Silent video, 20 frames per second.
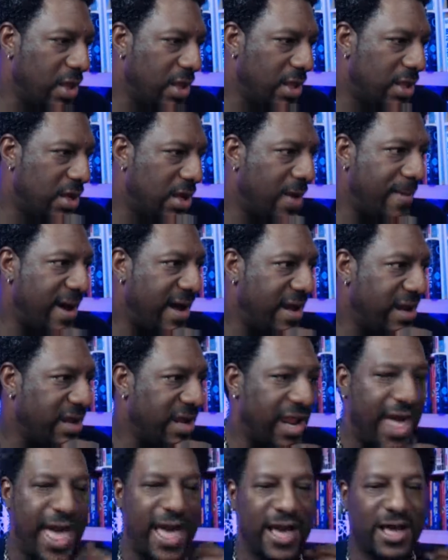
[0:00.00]
come out here
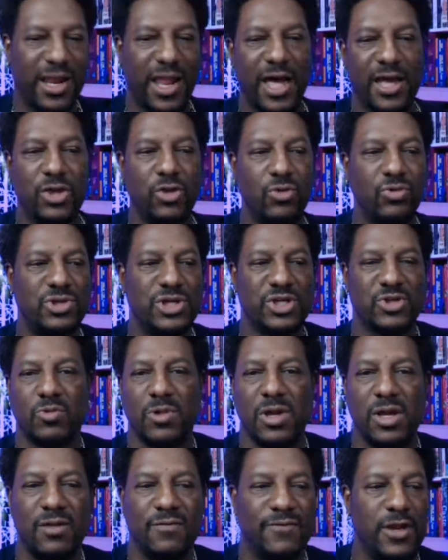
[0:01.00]
and act like you just
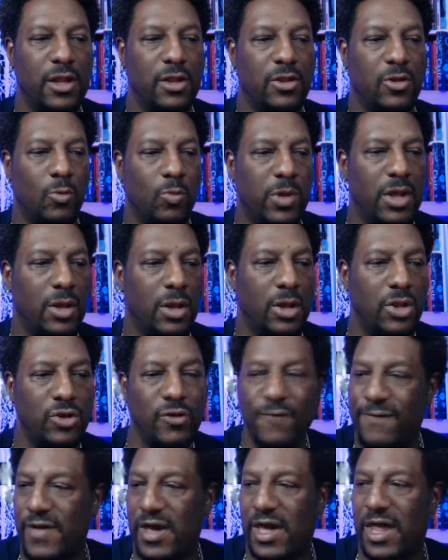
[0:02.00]
reinvented the wheel and you
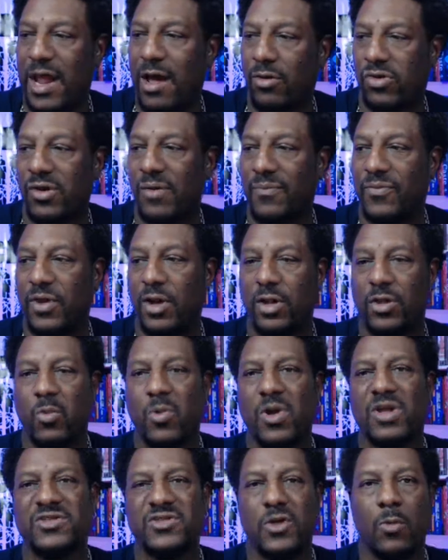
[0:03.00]
figured out something that the
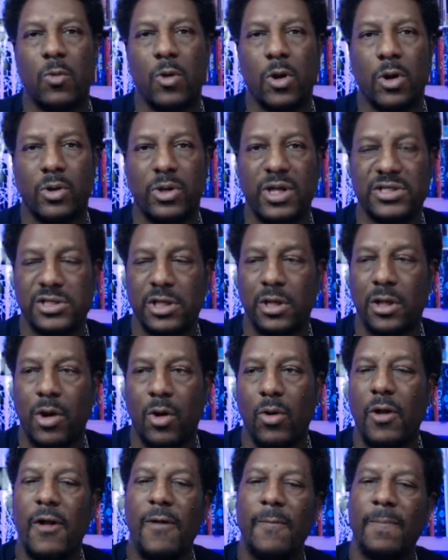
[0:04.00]
rest of the world doesn't know.
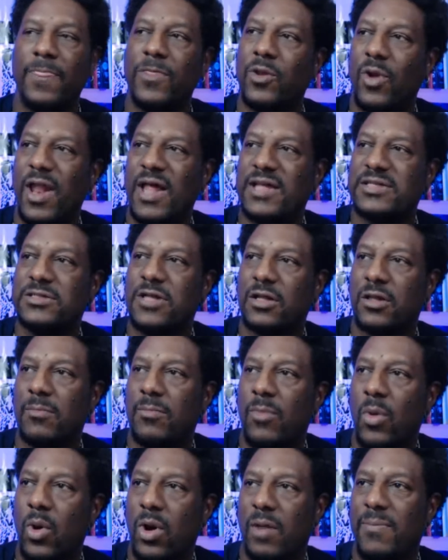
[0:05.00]
You know, that's nothing
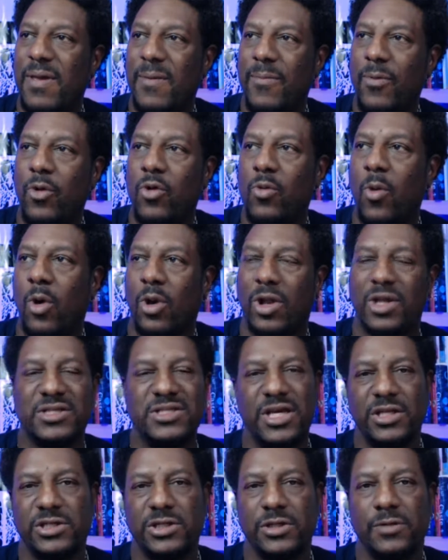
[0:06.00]
more than people who want
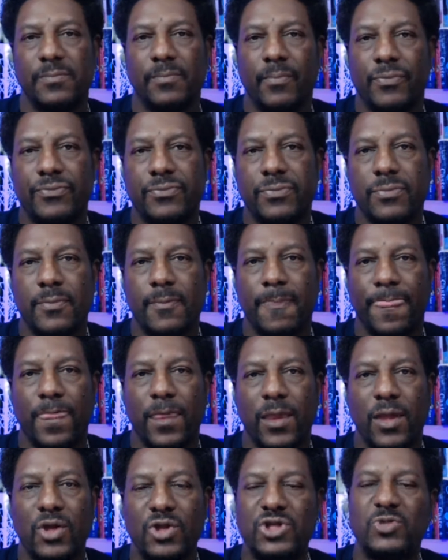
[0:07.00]
attention.
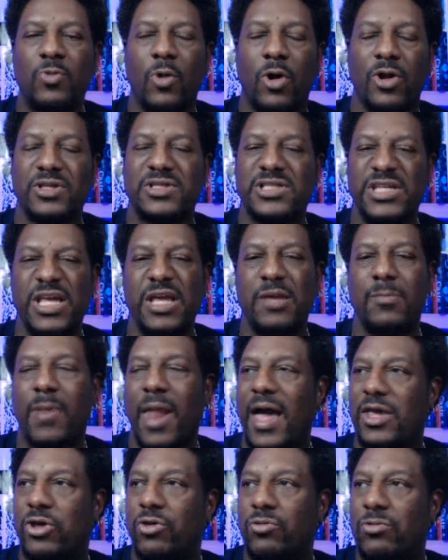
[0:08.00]
You just want to seem
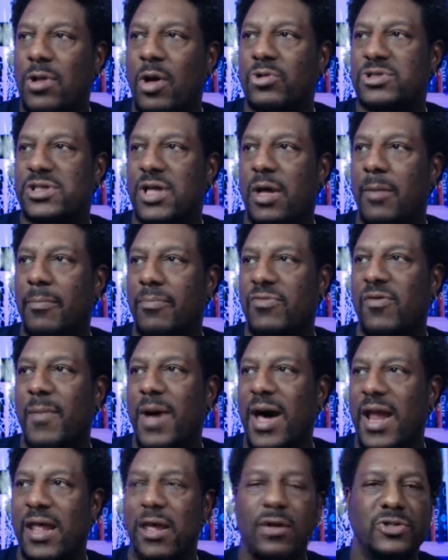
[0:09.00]
like you know something
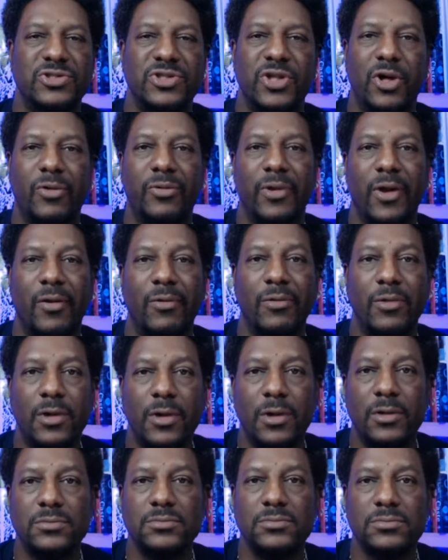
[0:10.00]
somebody else don't know.
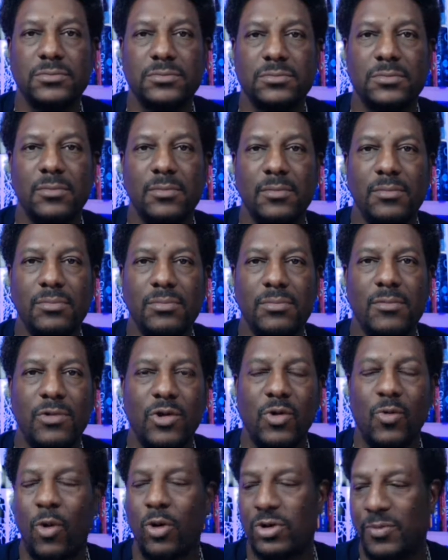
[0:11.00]

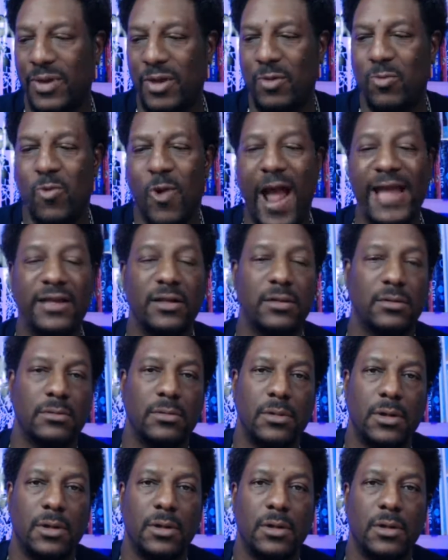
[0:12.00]
You want to be right.
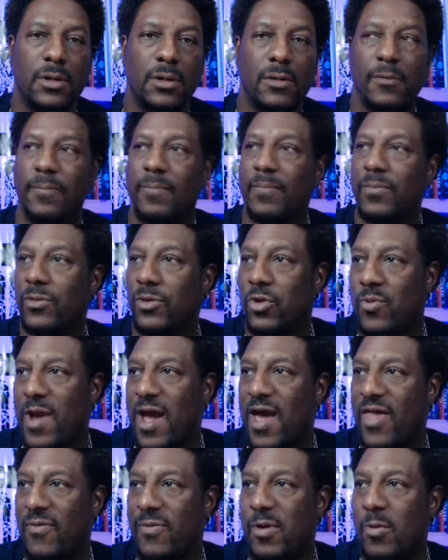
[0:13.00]
You'd
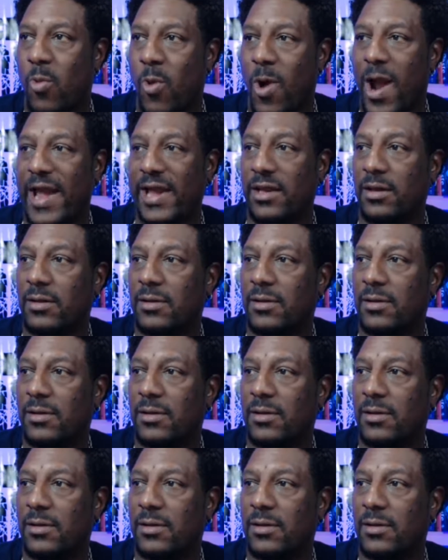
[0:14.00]
rather be right